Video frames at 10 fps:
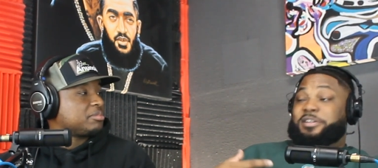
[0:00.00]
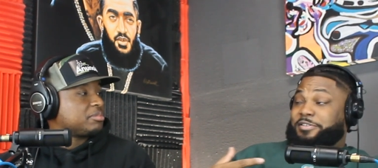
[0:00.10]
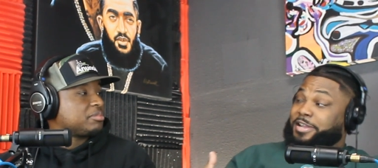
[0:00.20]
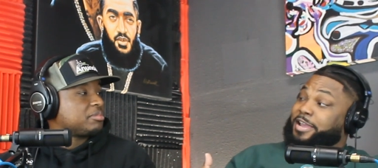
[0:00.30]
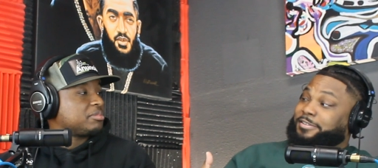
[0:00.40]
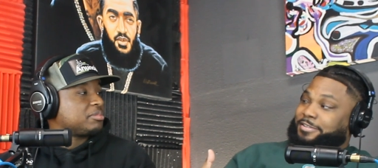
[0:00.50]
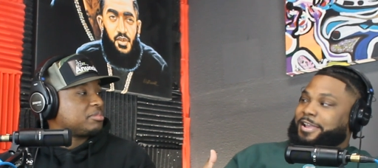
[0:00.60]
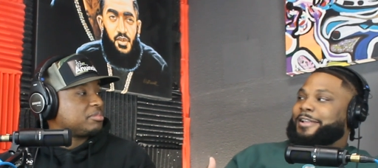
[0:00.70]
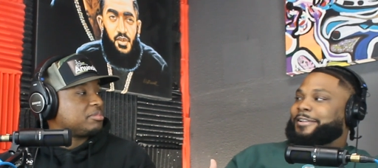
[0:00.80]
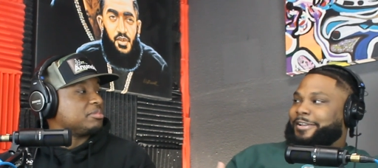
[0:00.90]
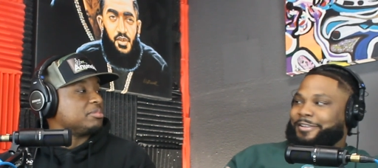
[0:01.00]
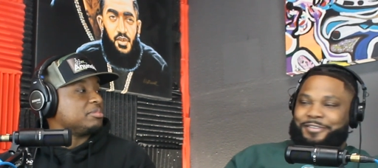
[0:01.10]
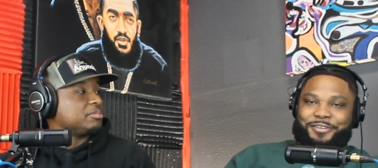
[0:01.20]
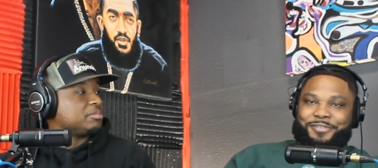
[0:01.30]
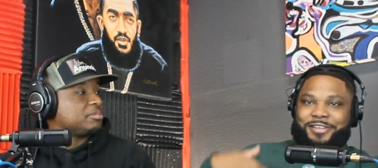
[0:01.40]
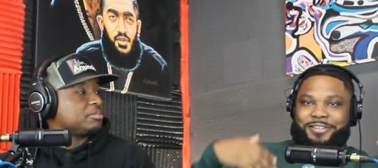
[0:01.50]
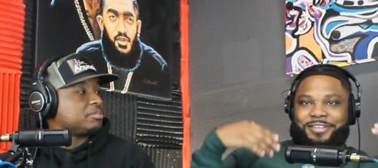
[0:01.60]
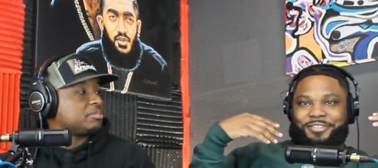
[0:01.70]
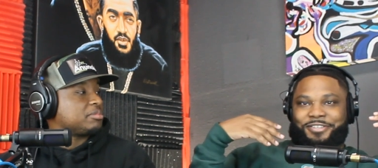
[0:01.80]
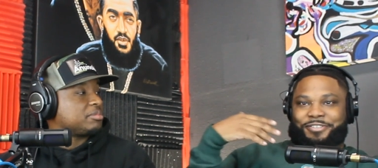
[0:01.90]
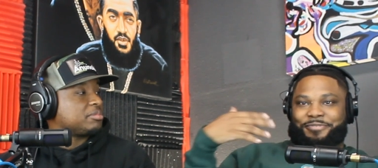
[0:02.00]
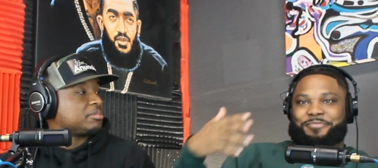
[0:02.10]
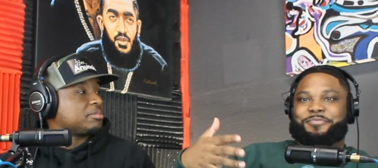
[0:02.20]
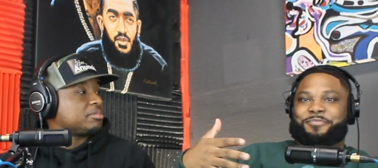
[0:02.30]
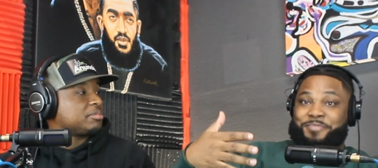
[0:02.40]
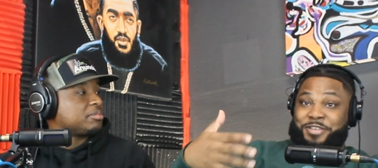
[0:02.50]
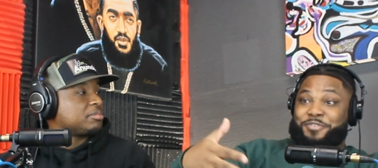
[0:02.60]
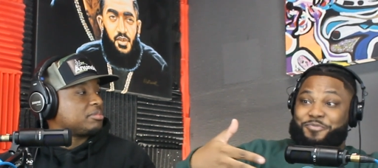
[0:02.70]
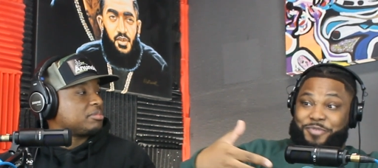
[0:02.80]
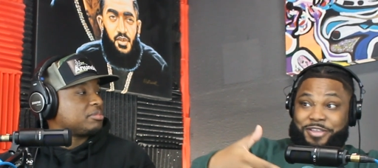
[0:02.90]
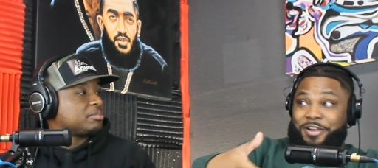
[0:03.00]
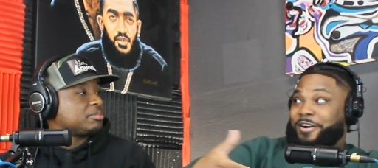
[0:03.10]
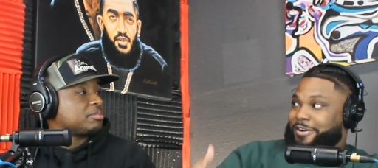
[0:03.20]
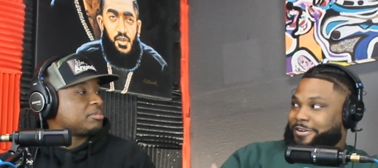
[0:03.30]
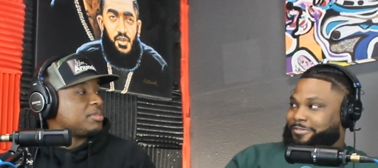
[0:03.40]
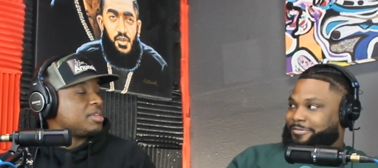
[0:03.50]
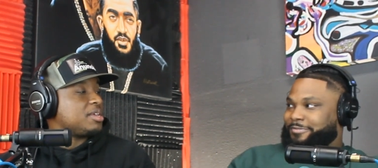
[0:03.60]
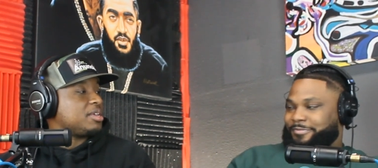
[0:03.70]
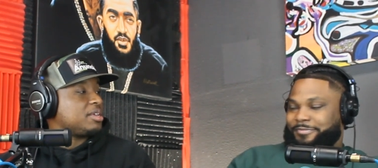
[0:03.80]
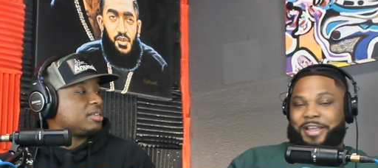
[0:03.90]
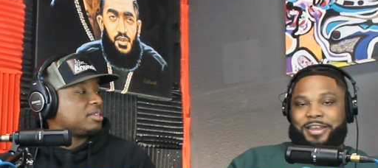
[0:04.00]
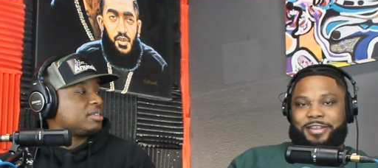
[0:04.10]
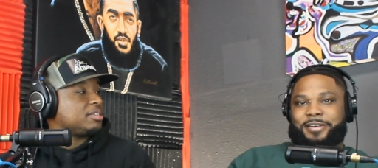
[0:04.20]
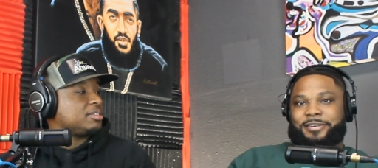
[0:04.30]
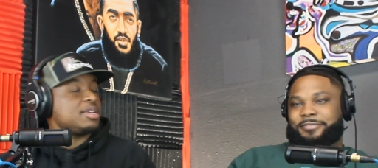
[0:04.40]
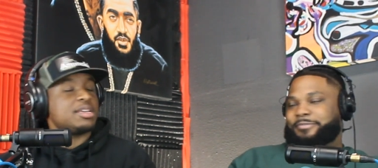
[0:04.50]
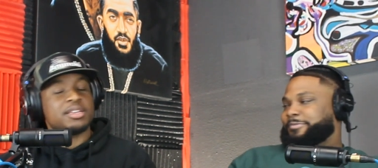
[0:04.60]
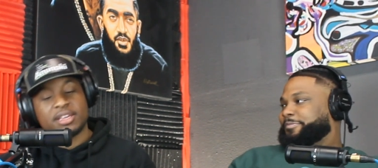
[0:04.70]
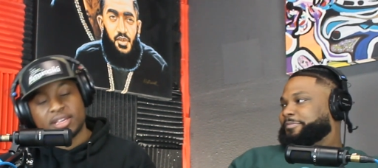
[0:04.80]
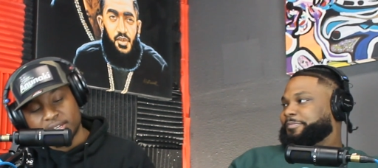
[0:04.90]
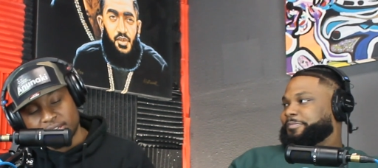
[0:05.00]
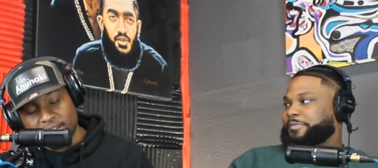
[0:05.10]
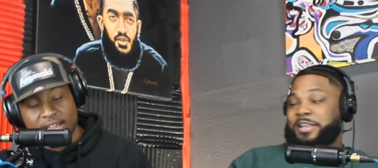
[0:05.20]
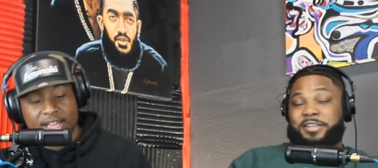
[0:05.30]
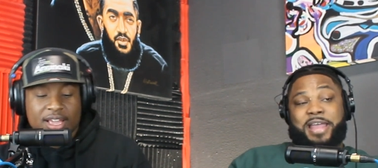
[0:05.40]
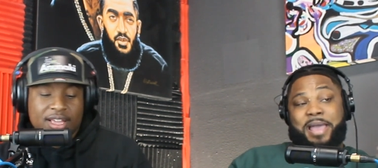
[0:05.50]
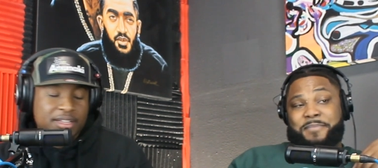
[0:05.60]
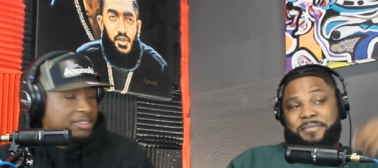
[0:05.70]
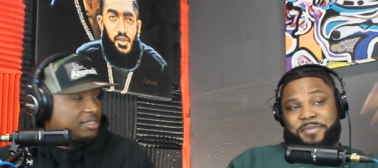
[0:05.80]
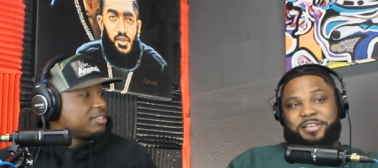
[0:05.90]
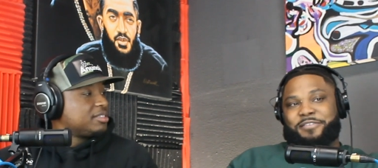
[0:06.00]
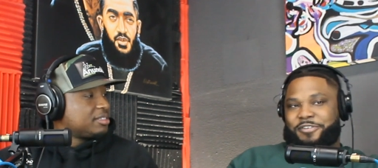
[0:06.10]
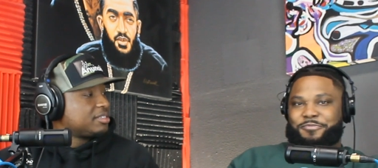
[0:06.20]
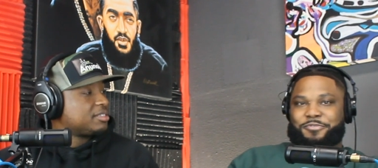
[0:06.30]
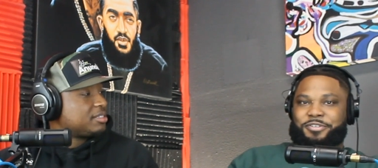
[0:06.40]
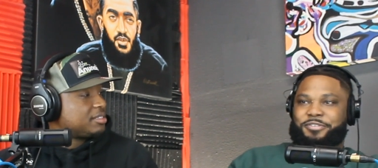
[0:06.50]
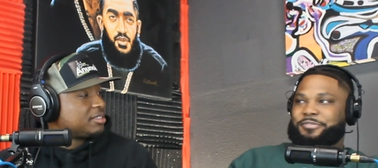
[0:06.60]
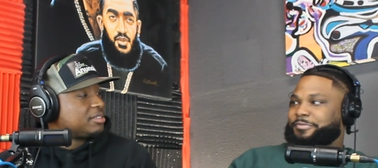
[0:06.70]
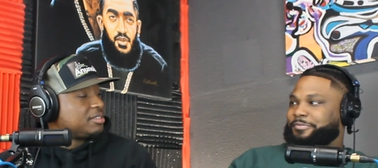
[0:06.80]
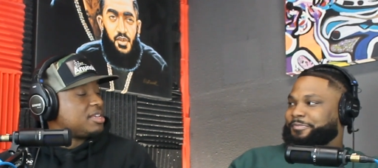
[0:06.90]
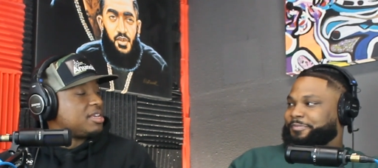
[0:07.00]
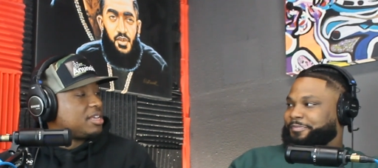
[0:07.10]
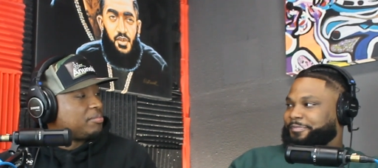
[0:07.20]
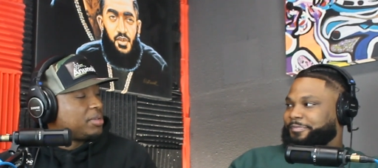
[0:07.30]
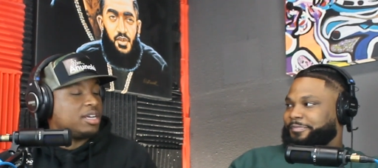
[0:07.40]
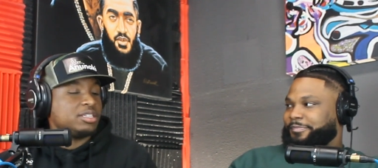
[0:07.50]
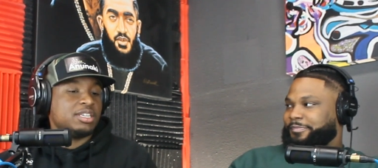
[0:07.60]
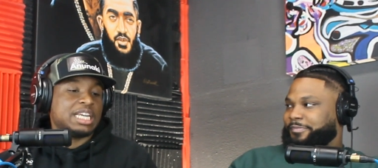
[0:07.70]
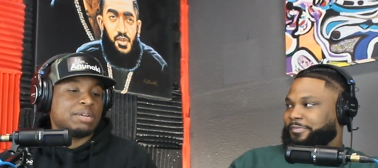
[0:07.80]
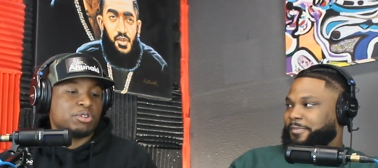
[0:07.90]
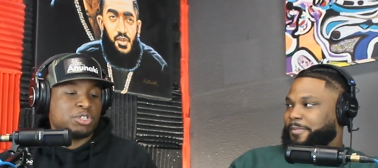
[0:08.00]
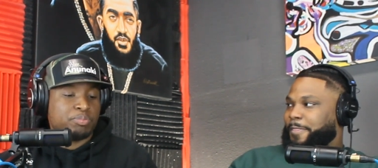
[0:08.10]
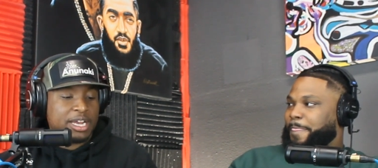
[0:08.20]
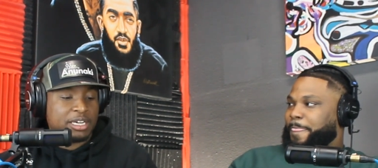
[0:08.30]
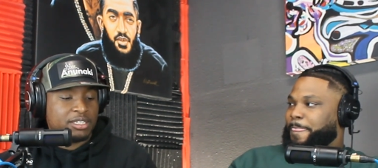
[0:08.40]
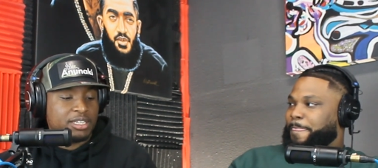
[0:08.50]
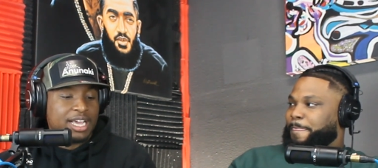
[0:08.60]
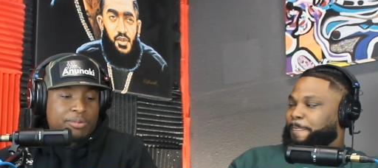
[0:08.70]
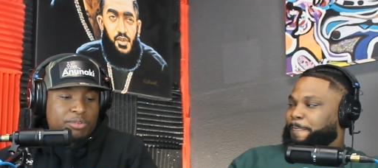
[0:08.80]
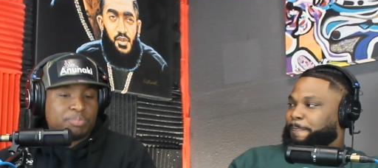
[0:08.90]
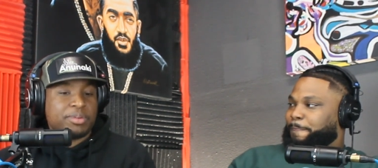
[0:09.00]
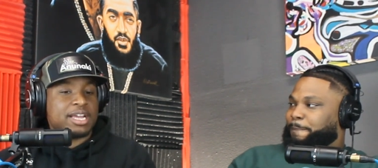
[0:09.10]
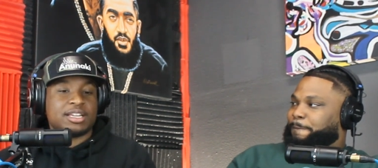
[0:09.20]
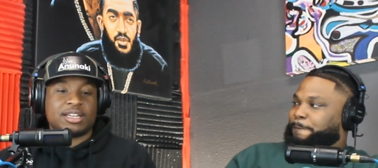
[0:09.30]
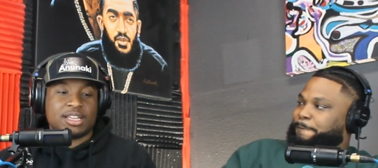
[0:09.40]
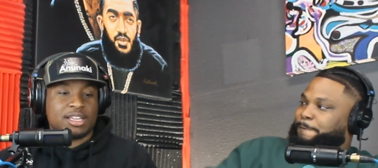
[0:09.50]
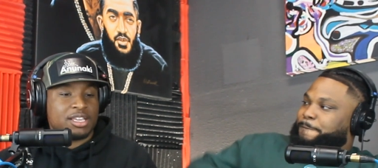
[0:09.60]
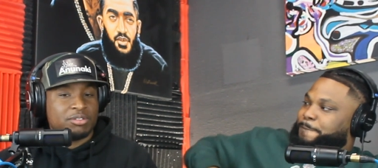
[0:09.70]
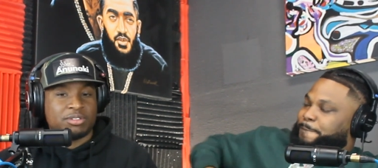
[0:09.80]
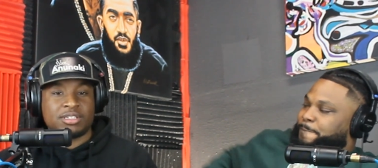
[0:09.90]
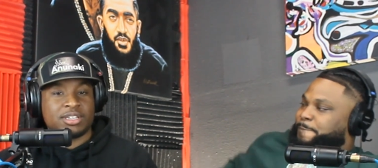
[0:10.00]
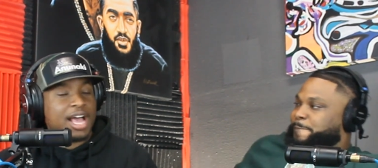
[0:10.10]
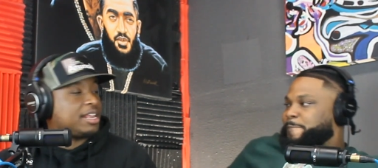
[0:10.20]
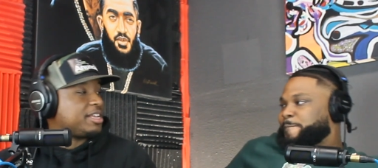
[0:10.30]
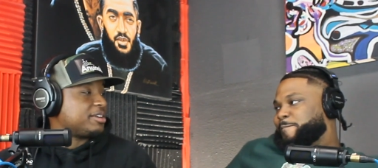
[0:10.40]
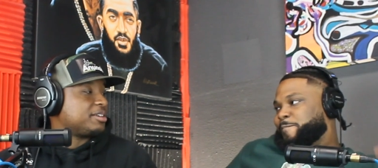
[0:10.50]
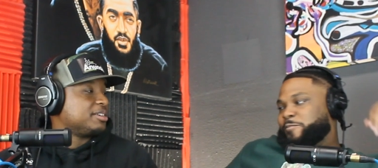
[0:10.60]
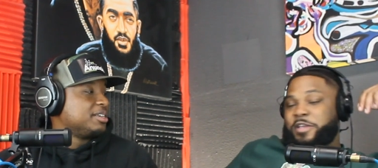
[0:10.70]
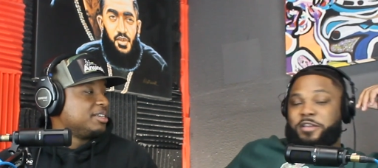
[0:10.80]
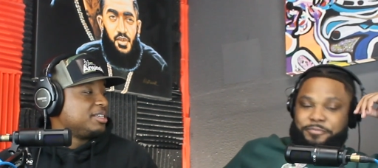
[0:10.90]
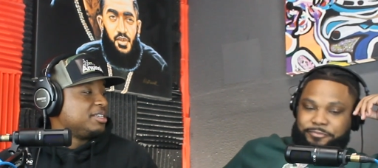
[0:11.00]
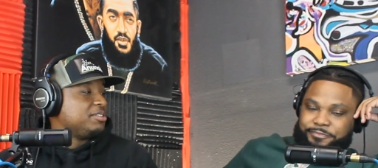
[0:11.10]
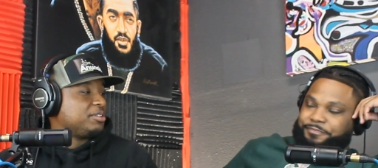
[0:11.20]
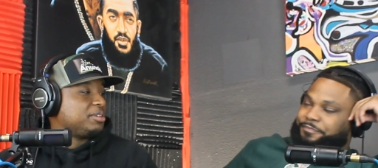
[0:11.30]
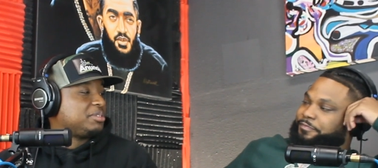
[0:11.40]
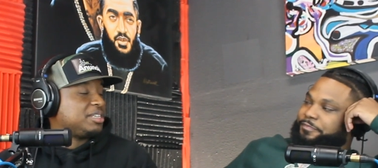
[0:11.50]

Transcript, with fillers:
Speaker 1: understands that. Like, -hmm. you know, mm-hmm. like let's just be who we are yeah right now yeah yeah Dang. and then that made
Speaker 2: me love her more too yeah because she had to respect it. she had to respect it you just got here yeah you know what i'm